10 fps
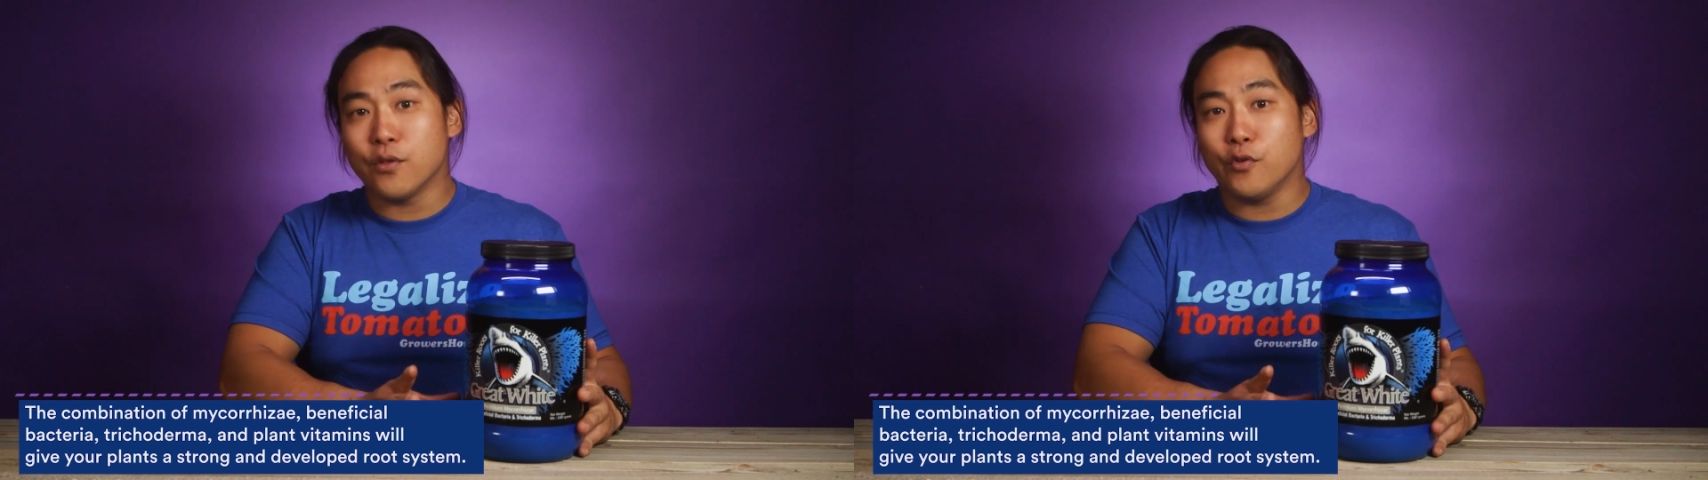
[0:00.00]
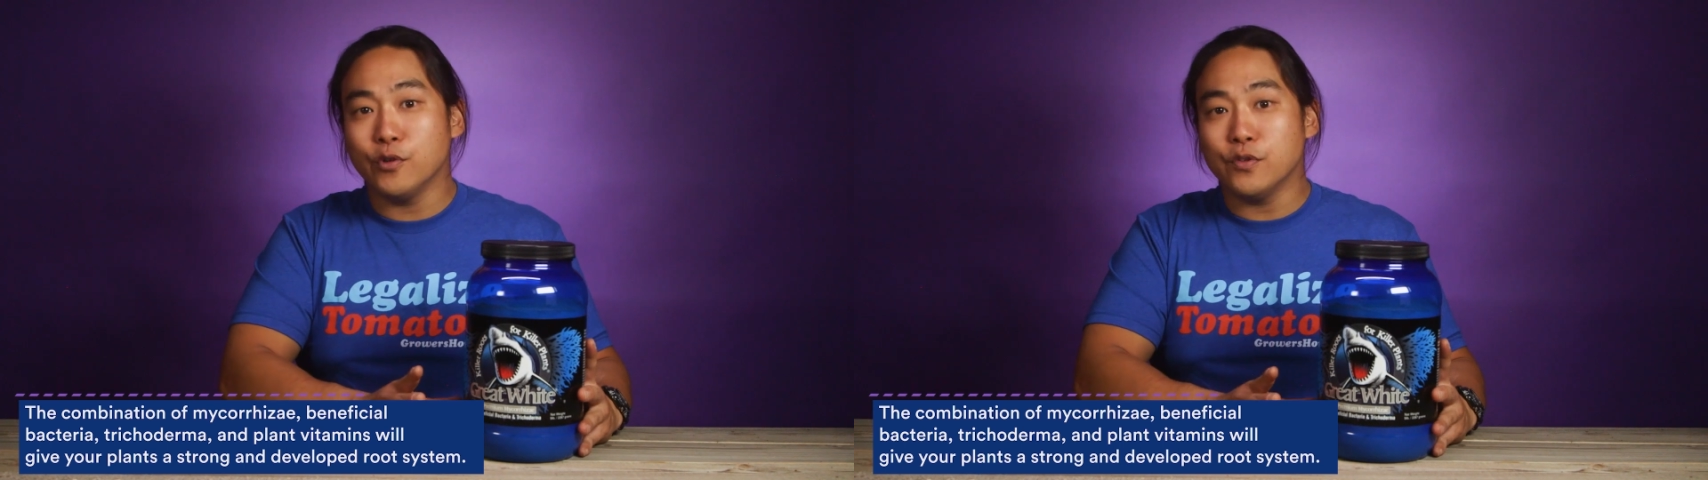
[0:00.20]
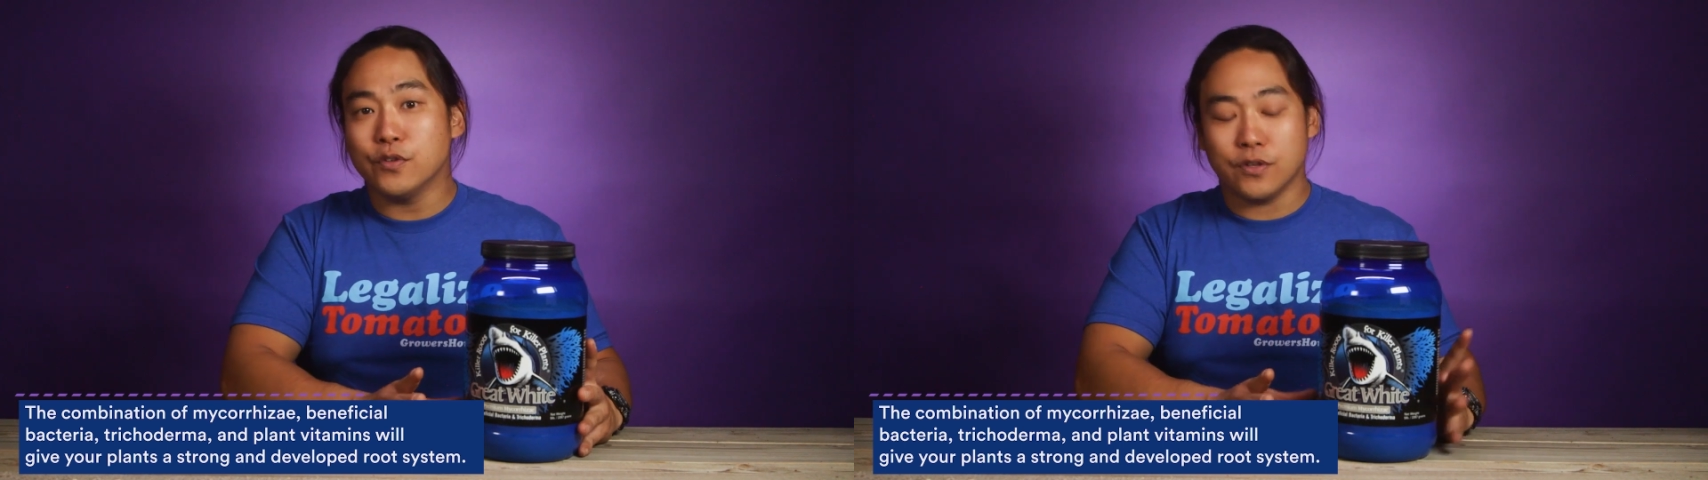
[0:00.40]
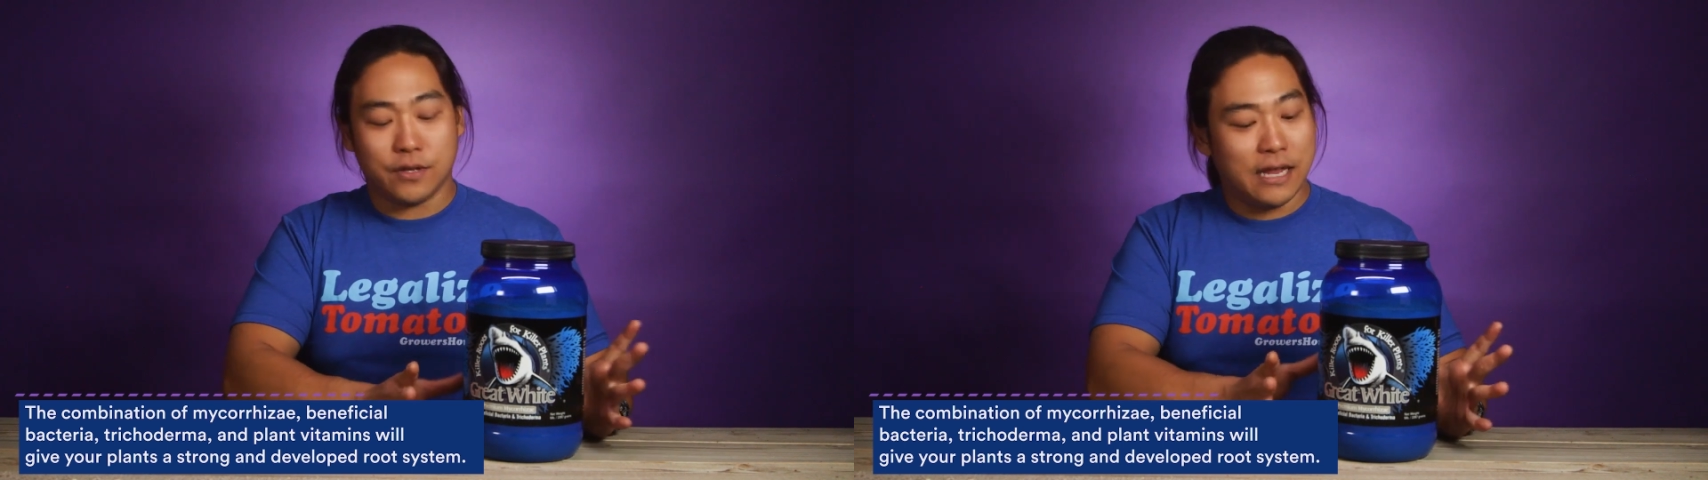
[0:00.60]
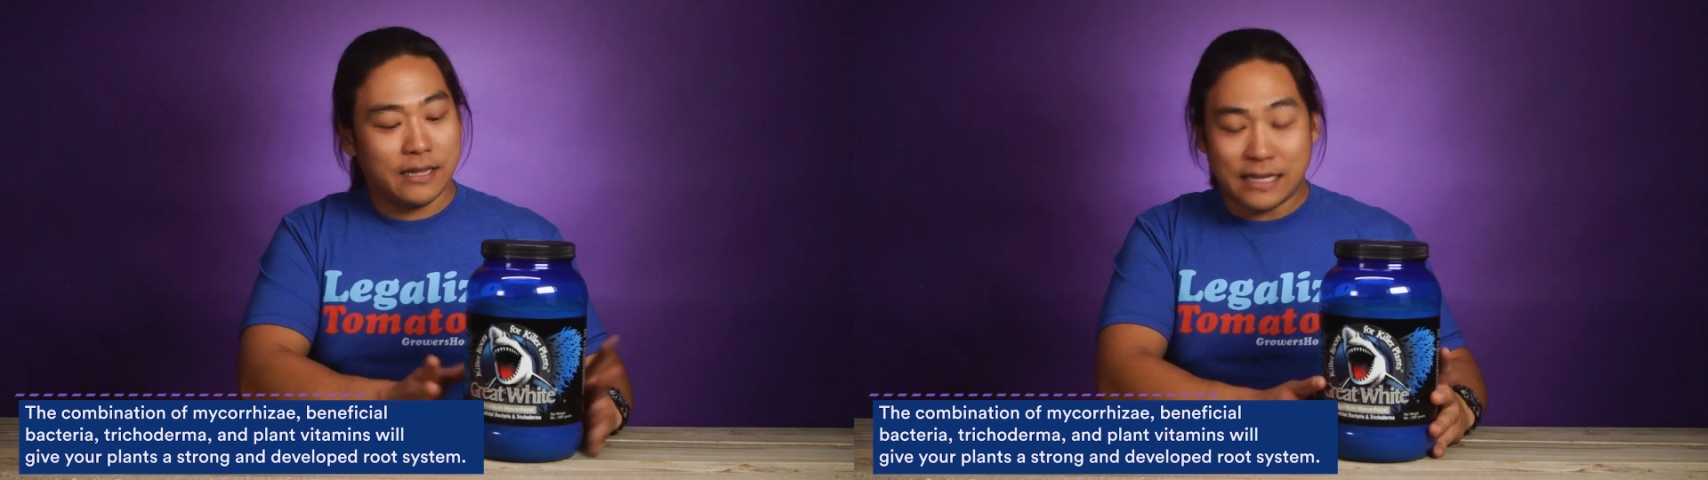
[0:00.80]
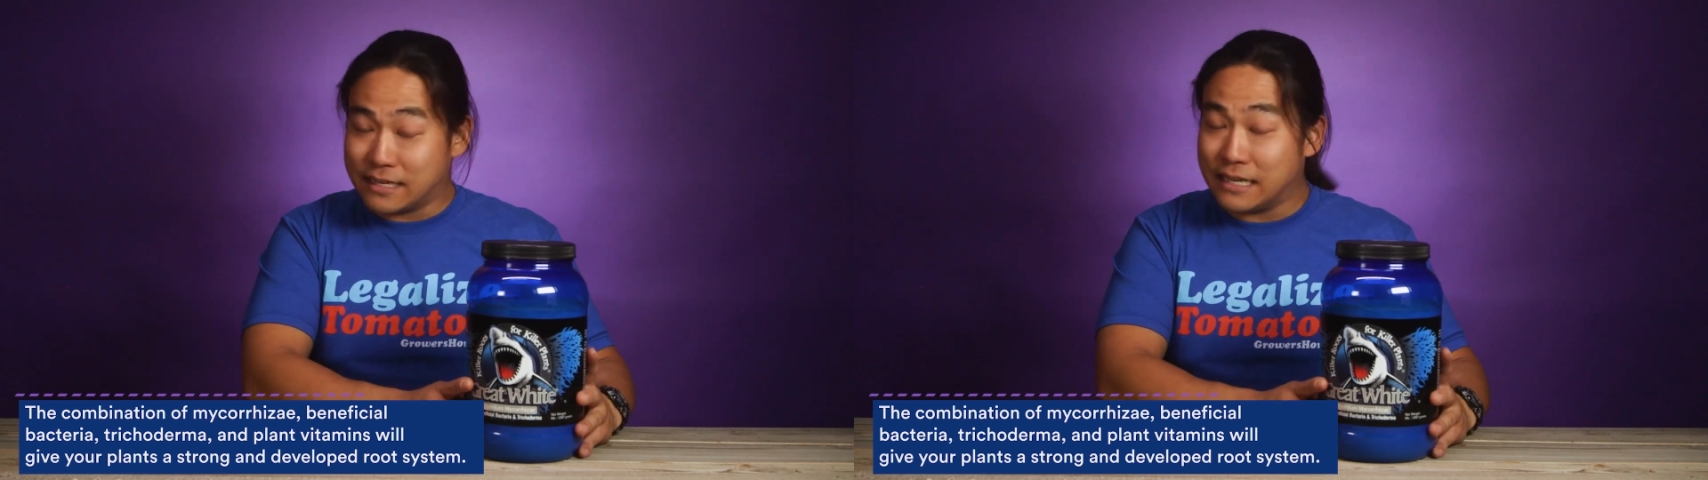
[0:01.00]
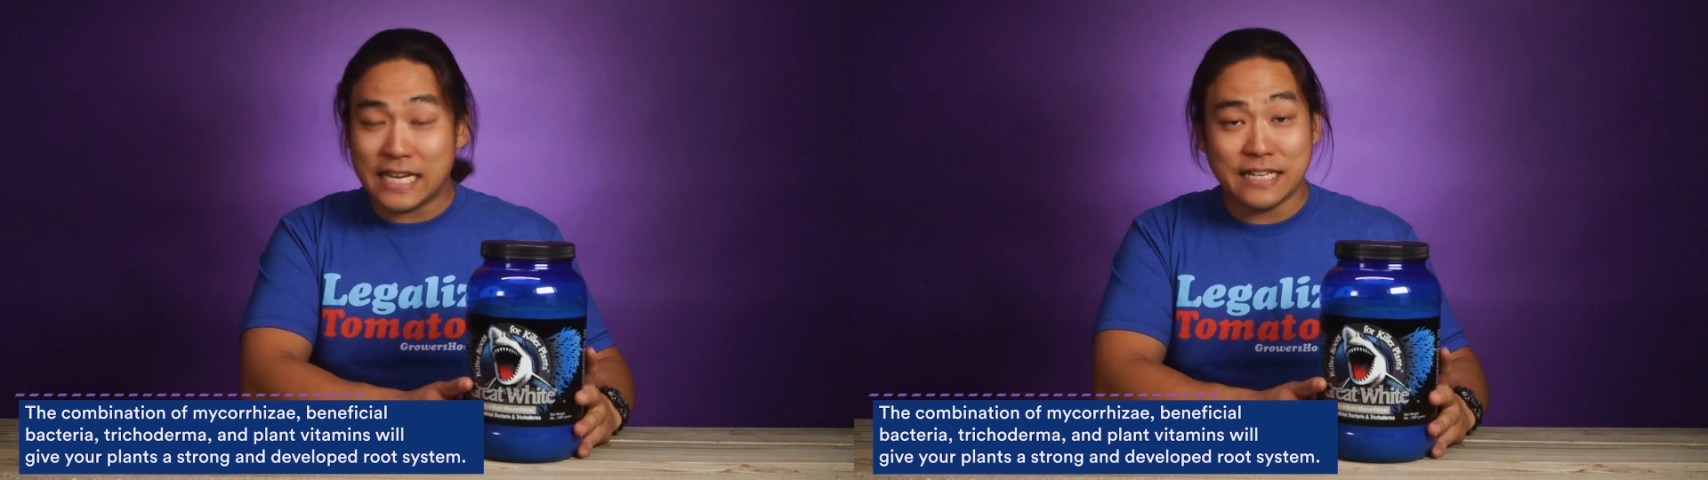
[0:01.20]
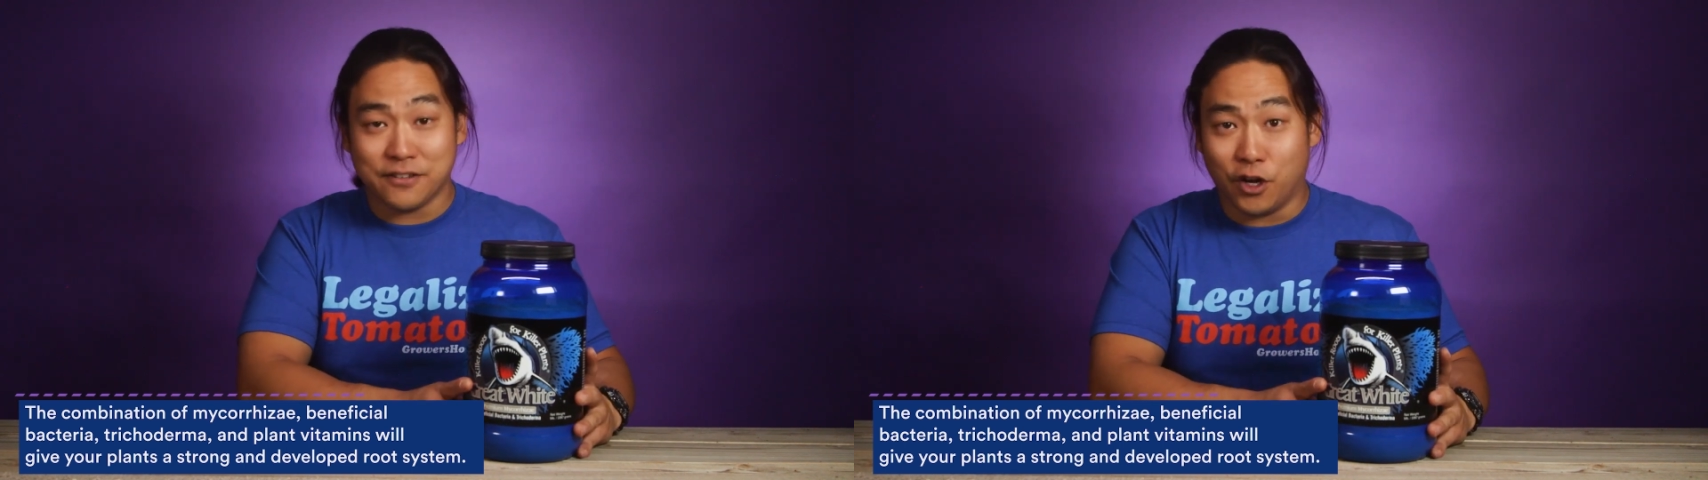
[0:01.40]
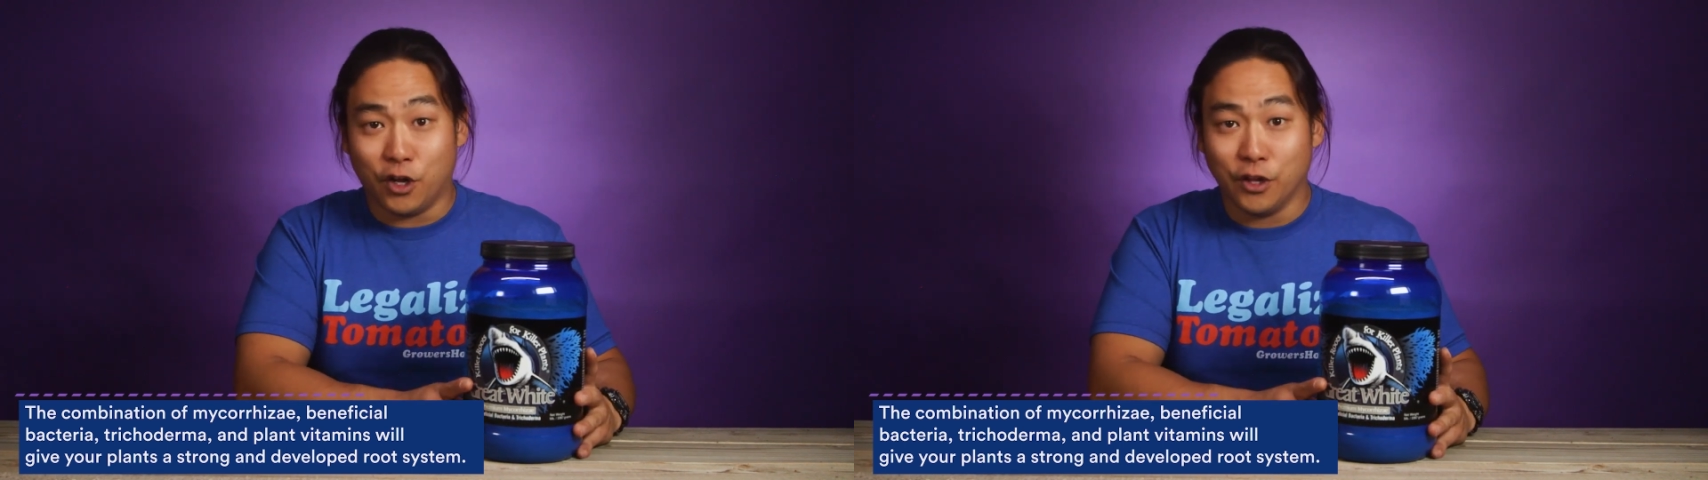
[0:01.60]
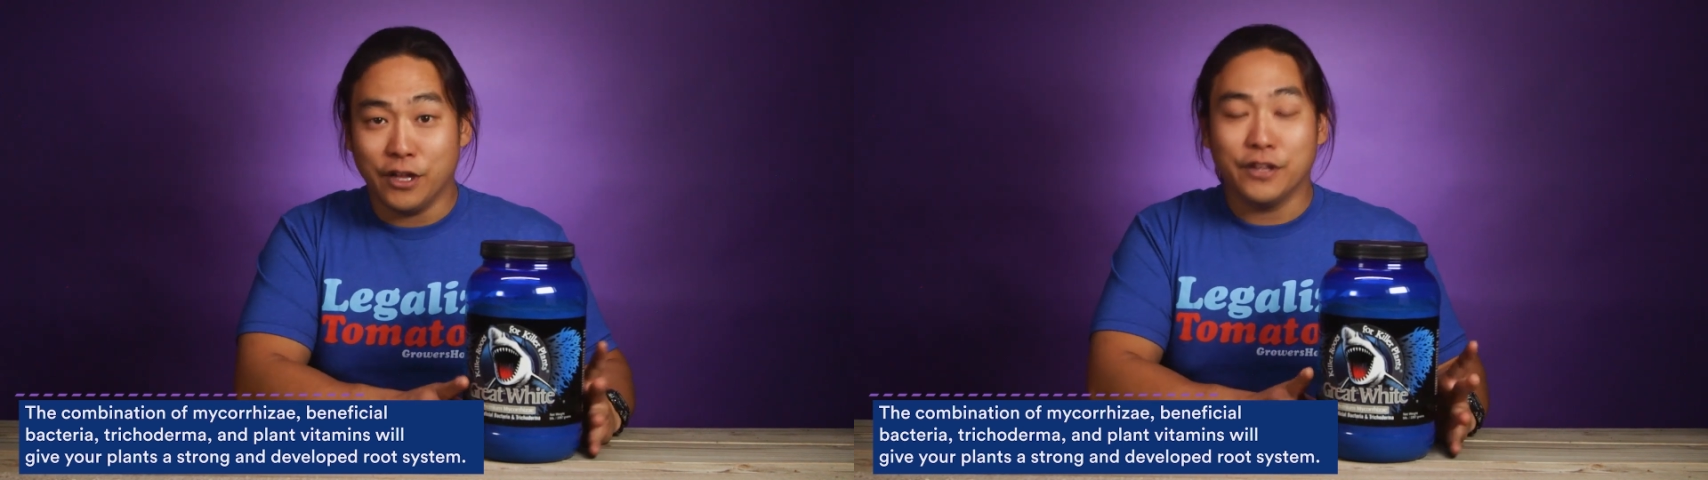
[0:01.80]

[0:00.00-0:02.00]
to the roots this contains it all.